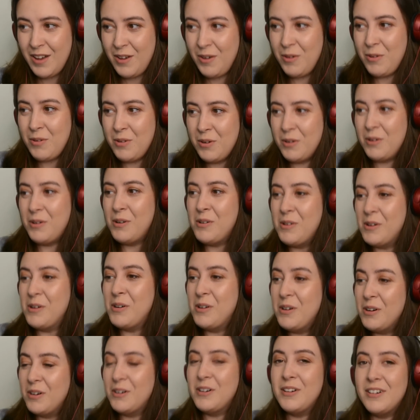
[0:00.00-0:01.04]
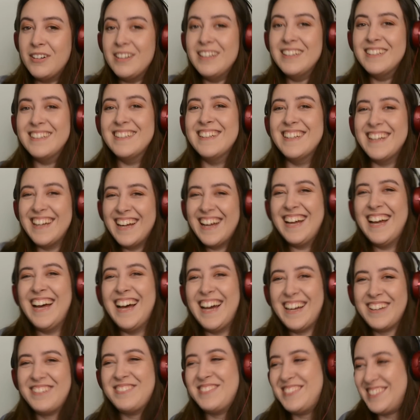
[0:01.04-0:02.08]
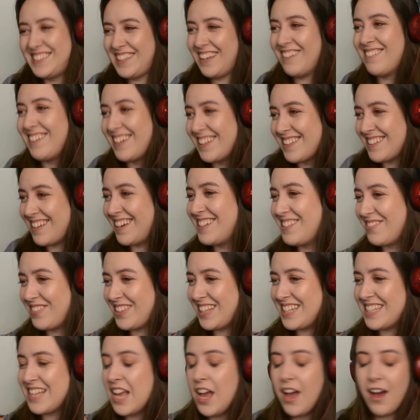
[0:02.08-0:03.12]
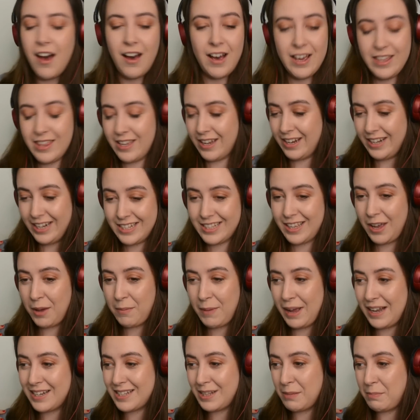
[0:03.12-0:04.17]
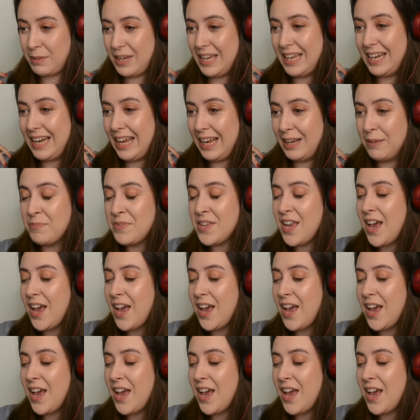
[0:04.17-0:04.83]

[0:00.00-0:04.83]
feel. I'm so excited for this. I think I need to go back to the beginning.